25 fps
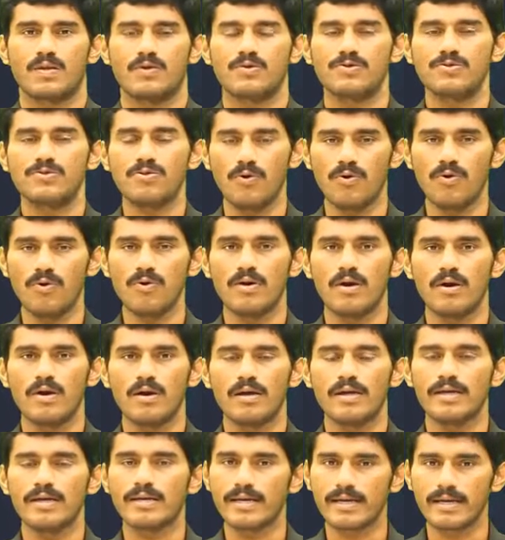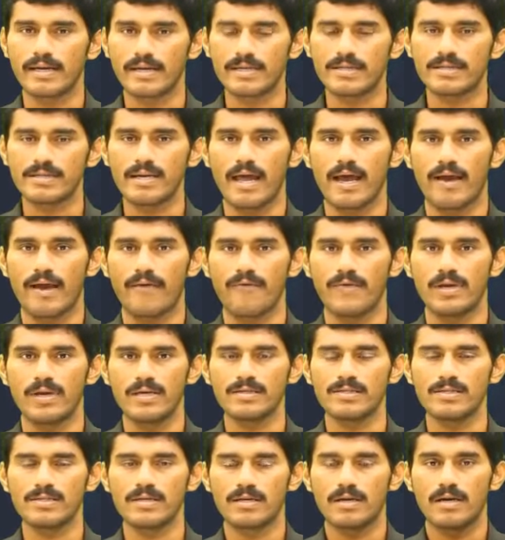So in English
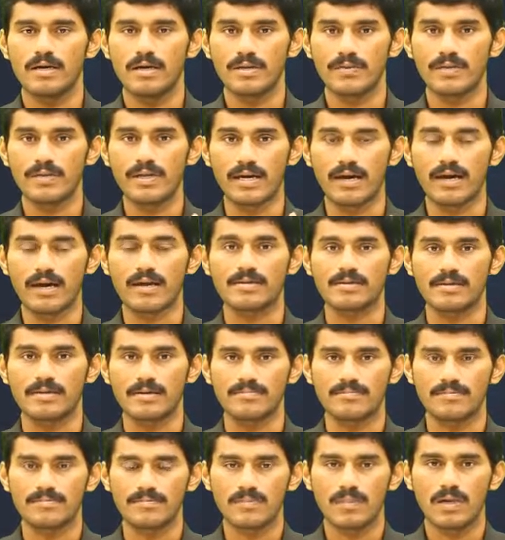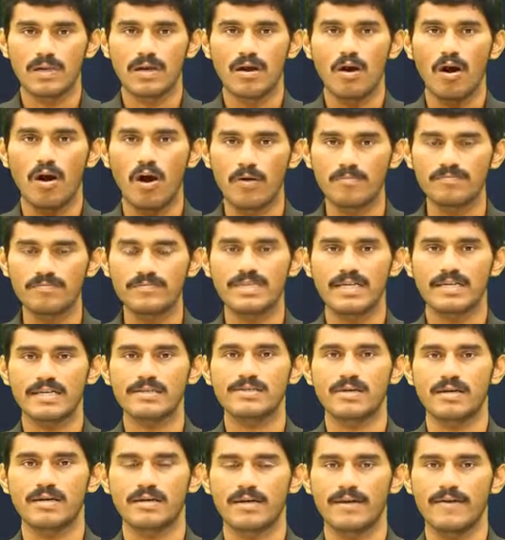language, there are some
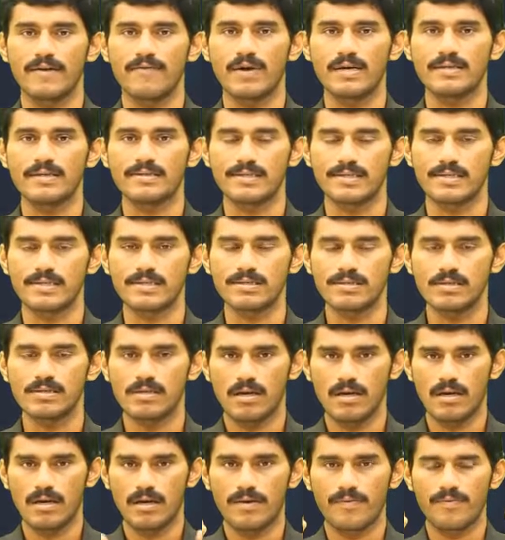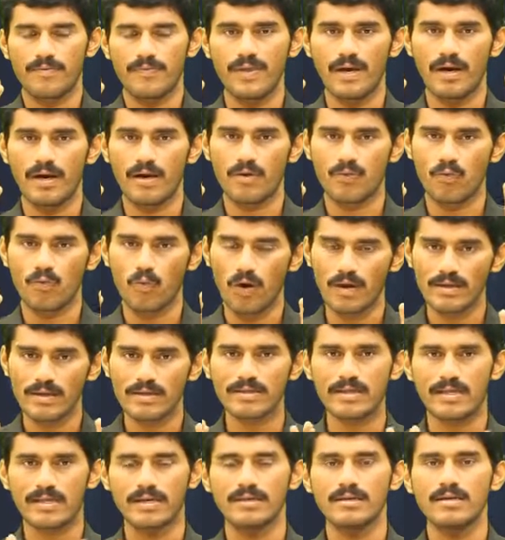objects or devices. They are
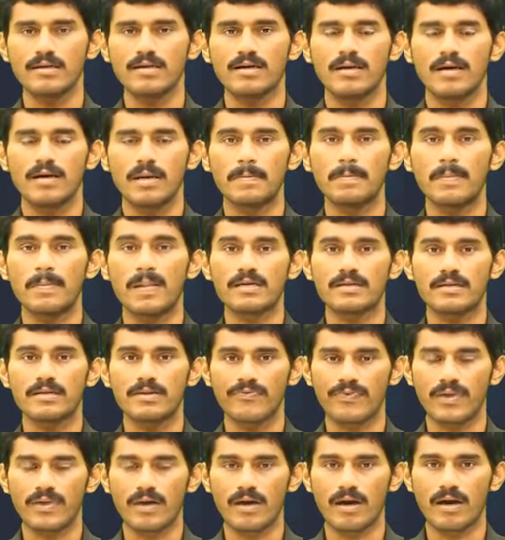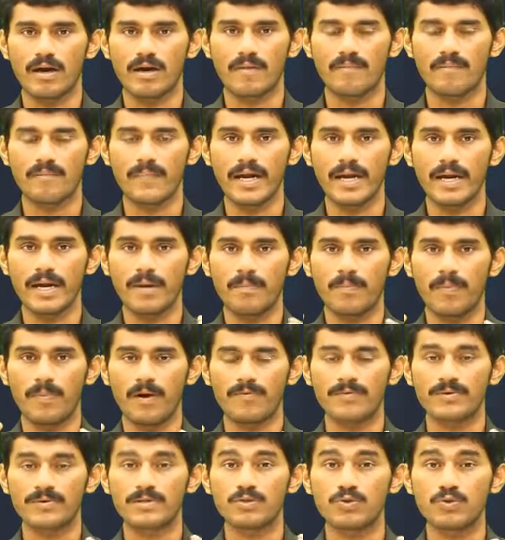one thing, but they are made up
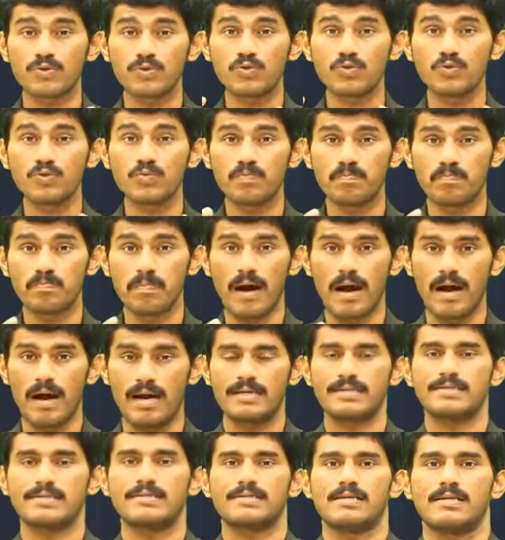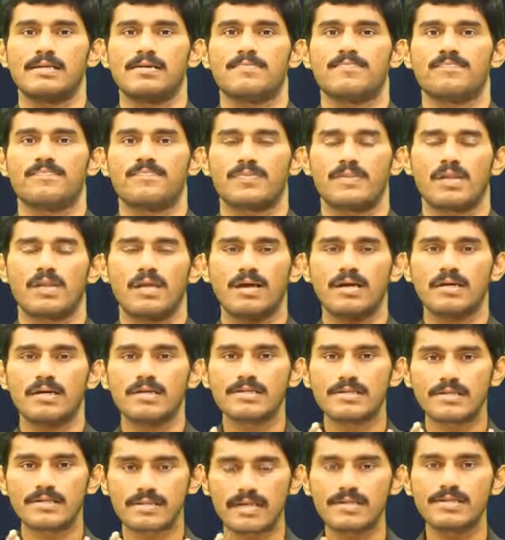of two parts.
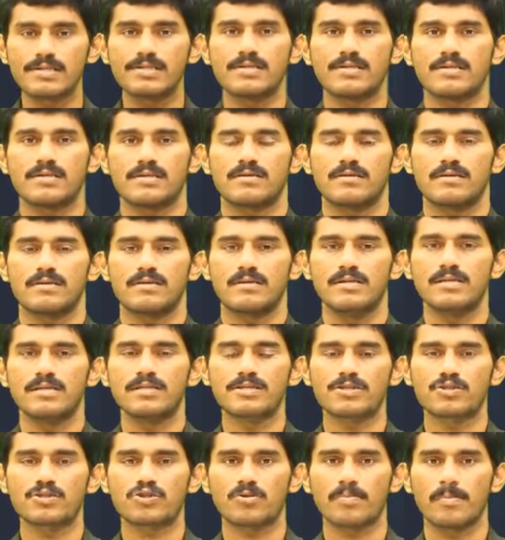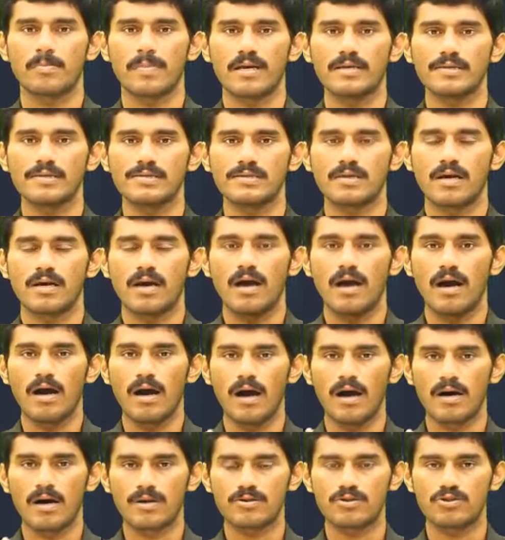Such instruments
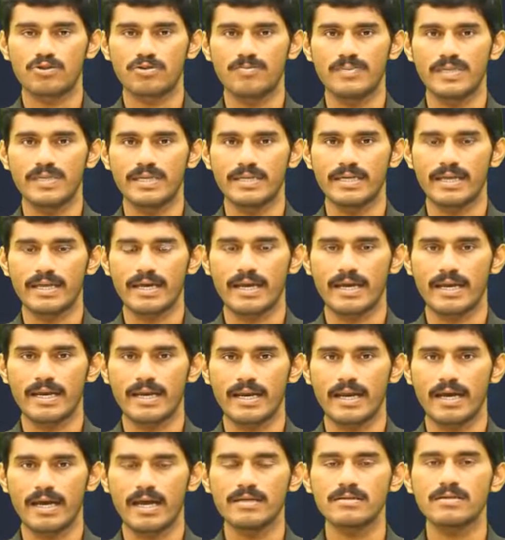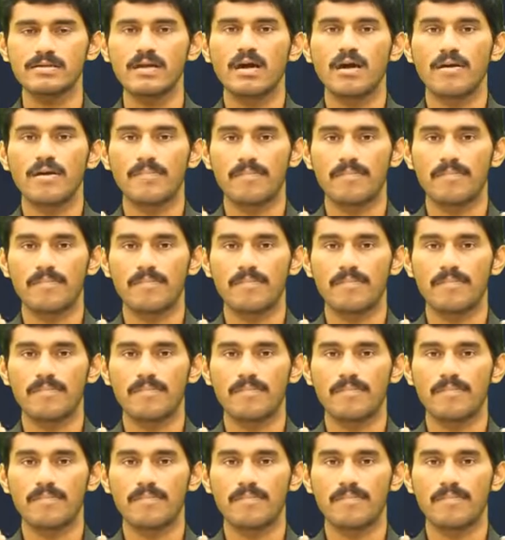are to be taken as